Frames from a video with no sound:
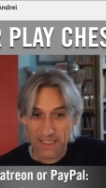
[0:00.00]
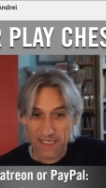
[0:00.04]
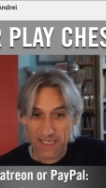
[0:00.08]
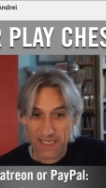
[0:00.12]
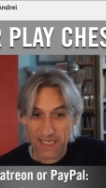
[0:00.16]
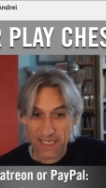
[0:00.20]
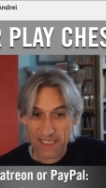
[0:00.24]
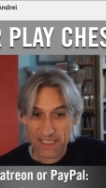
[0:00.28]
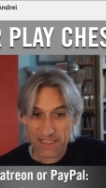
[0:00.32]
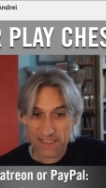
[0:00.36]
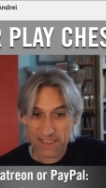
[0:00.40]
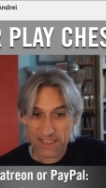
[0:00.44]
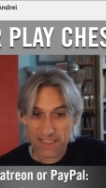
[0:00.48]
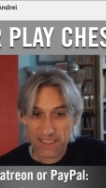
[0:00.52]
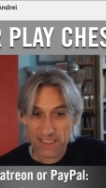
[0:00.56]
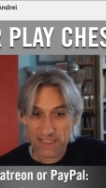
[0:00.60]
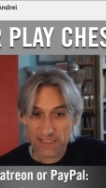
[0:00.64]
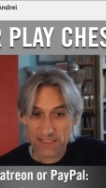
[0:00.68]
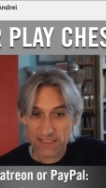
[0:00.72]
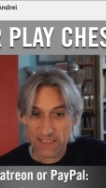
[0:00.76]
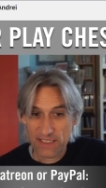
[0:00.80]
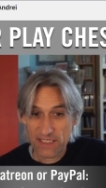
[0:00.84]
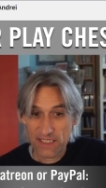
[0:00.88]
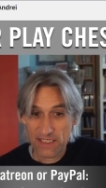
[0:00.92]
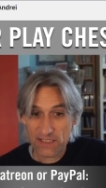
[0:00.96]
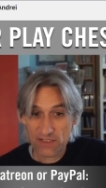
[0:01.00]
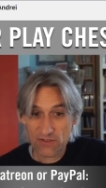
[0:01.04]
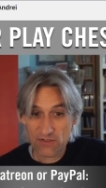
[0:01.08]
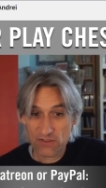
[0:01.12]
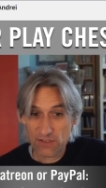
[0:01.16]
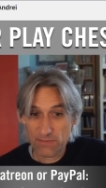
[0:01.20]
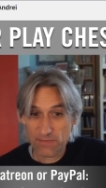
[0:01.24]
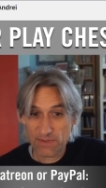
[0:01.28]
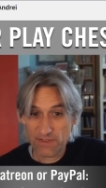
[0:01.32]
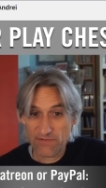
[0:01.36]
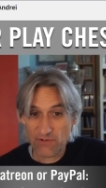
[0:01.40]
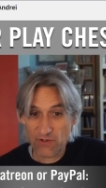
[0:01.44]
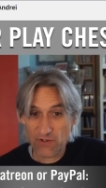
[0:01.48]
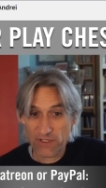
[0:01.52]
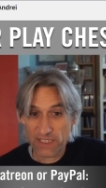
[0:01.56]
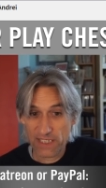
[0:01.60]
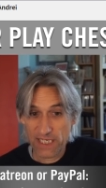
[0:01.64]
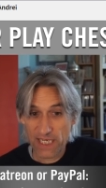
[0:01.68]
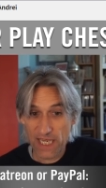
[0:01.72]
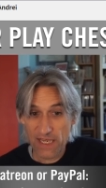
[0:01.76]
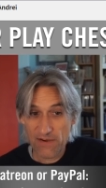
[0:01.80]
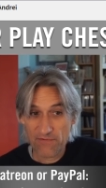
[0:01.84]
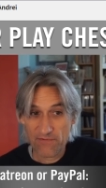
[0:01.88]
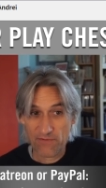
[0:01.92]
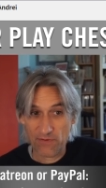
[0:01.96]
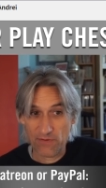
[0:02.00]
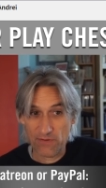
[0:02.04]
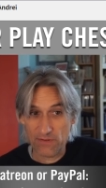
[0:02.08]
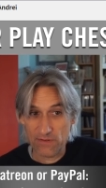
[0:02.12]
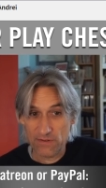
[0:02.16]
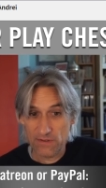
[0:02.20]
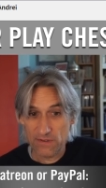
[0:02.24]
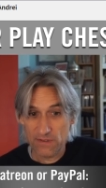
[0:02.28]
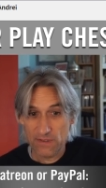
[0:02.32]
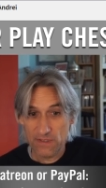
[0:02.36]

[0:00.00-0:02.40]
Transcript: And he's he's got to be very careful.